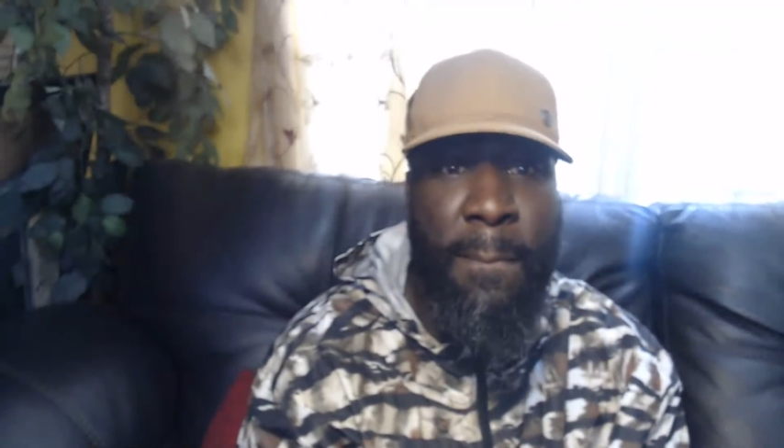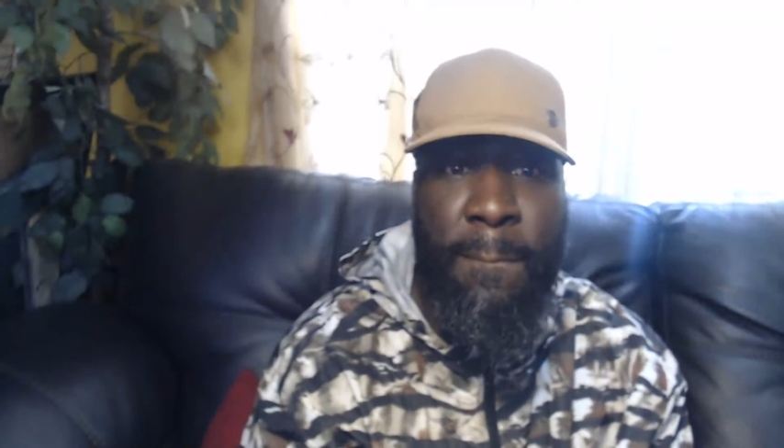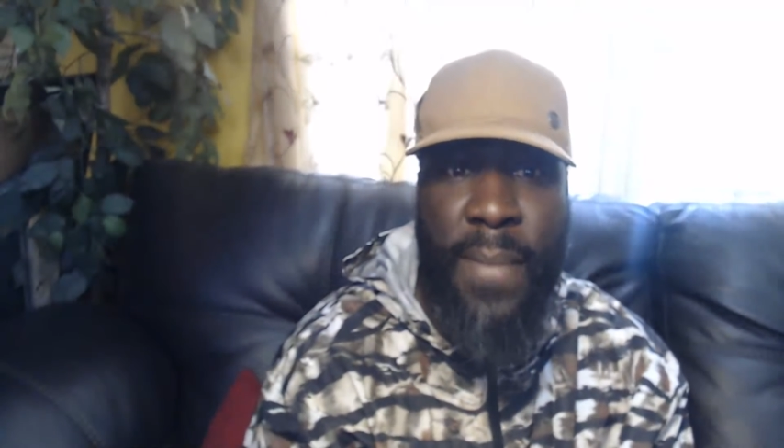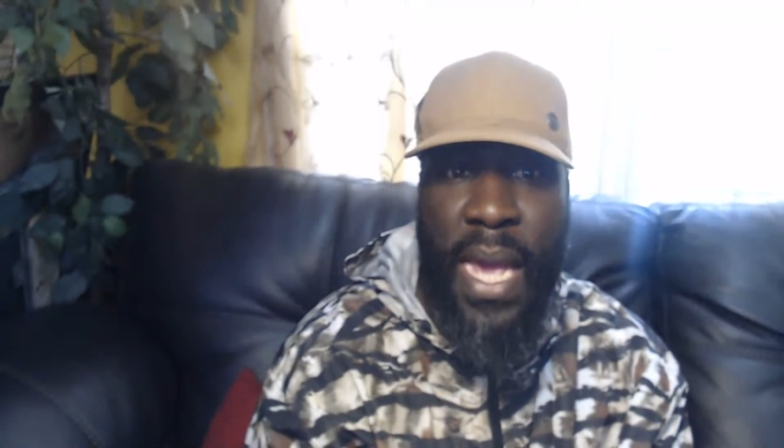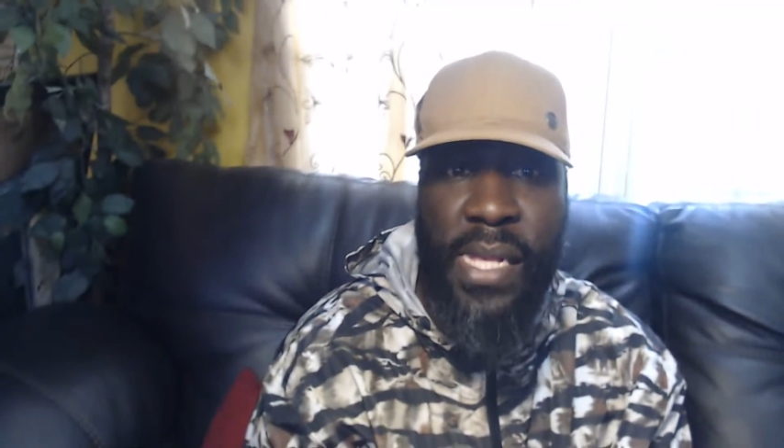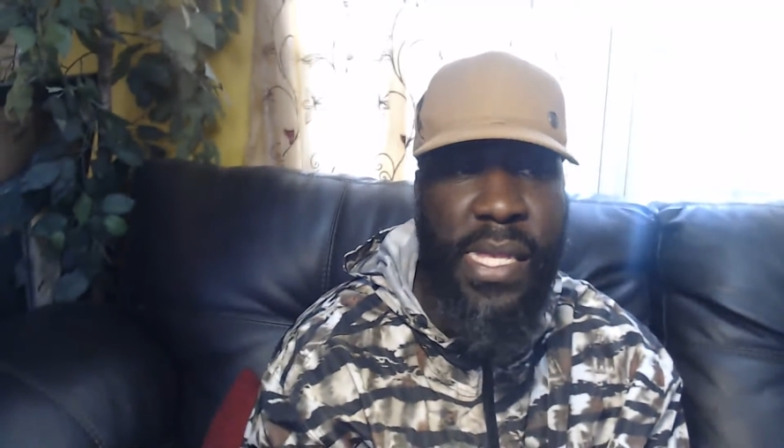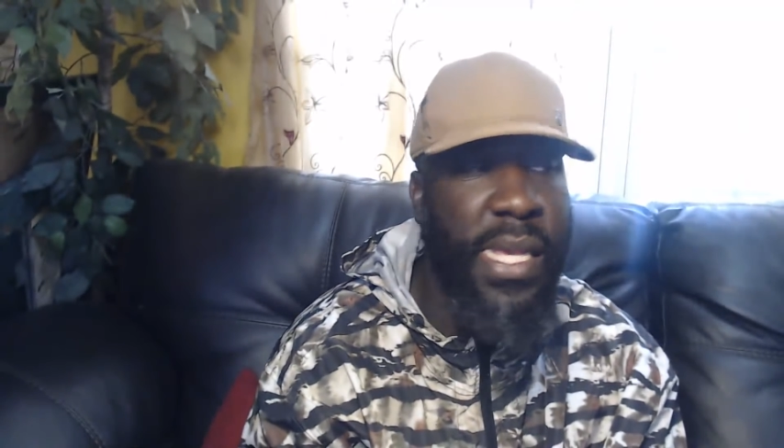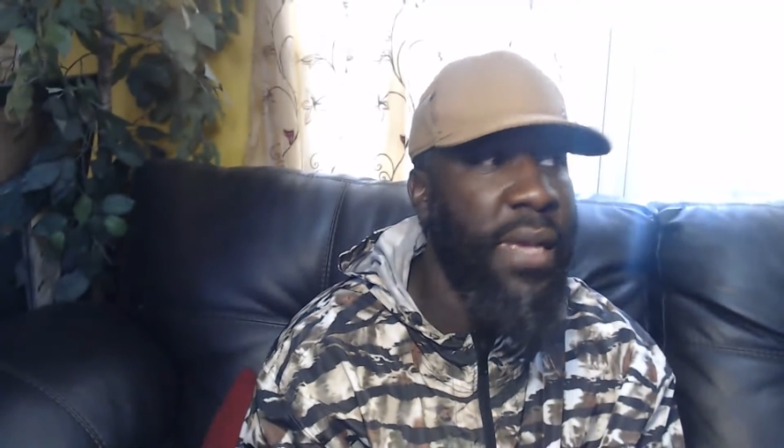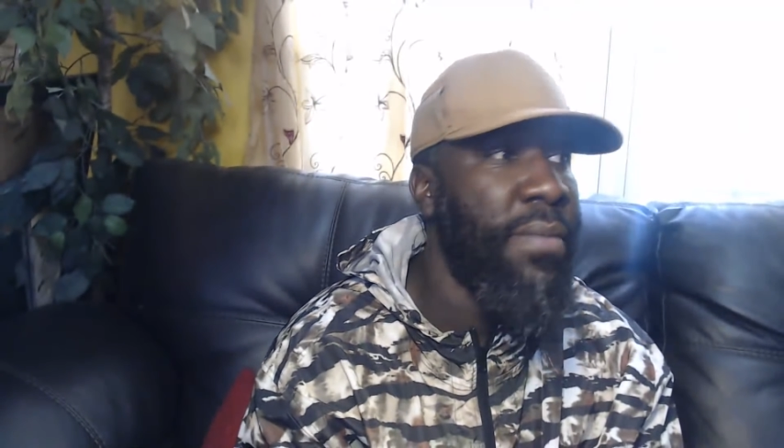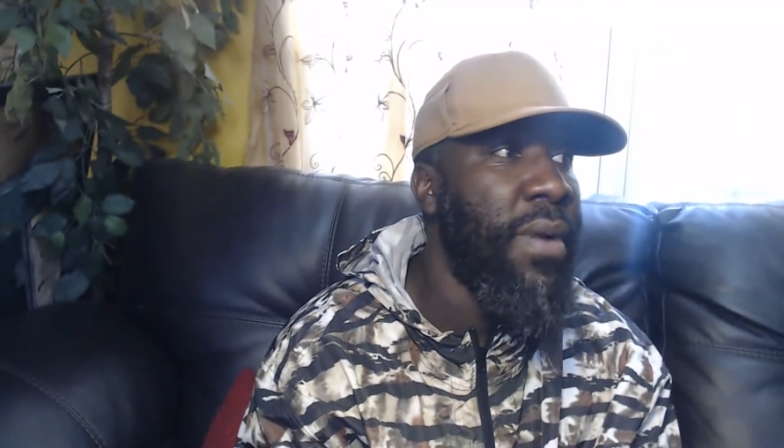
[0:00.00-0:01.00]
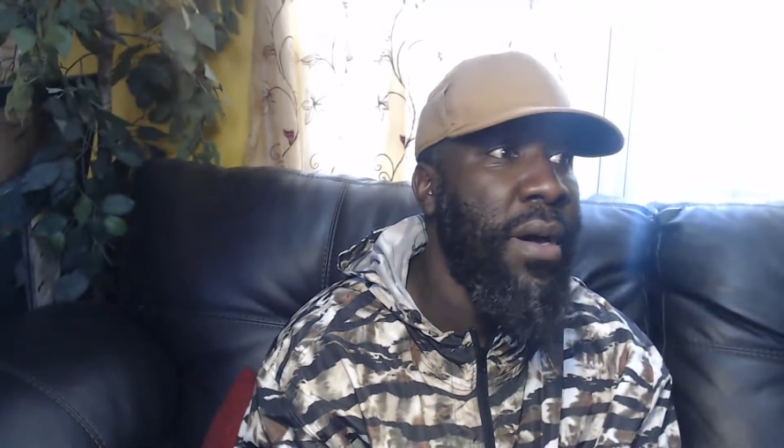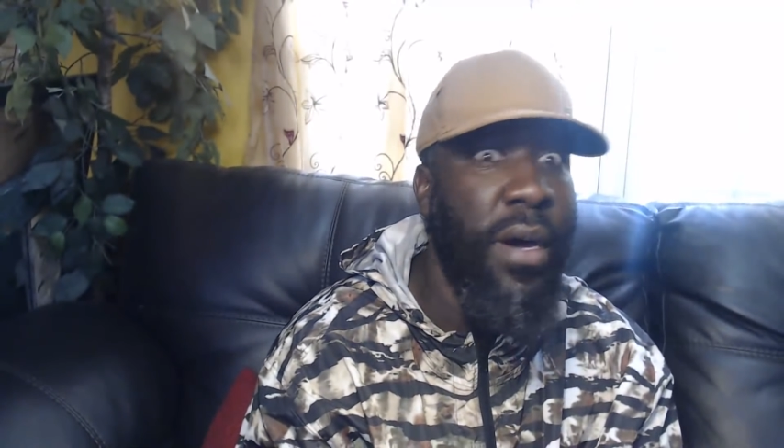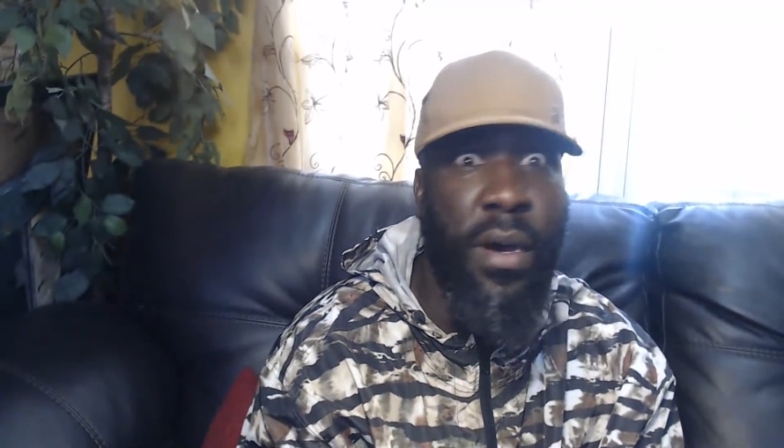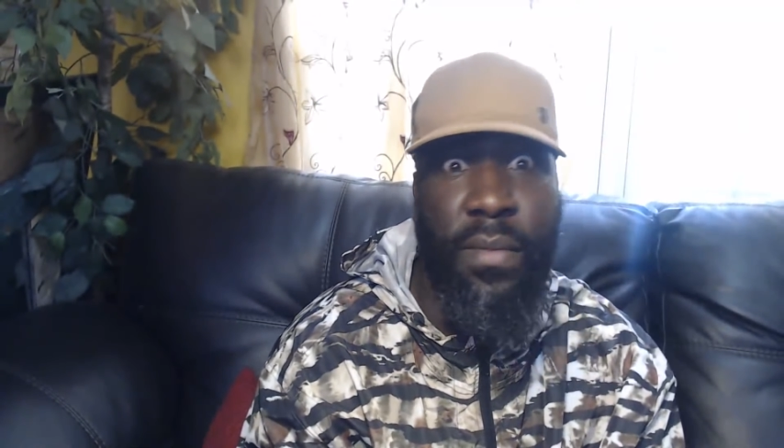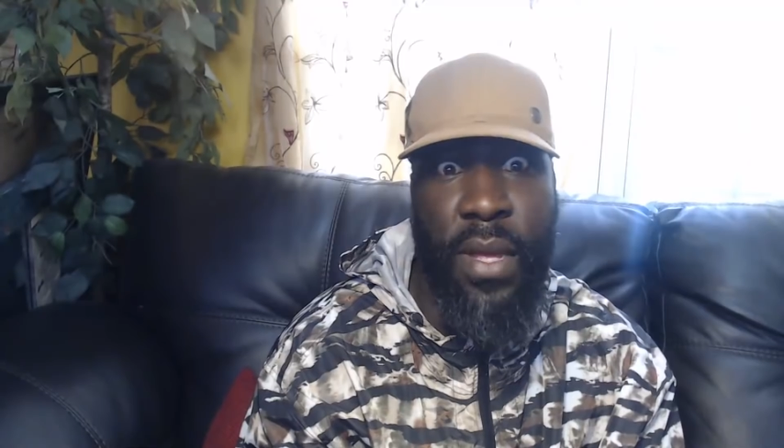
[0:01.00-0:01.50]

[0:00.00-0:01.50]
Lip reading: messed him up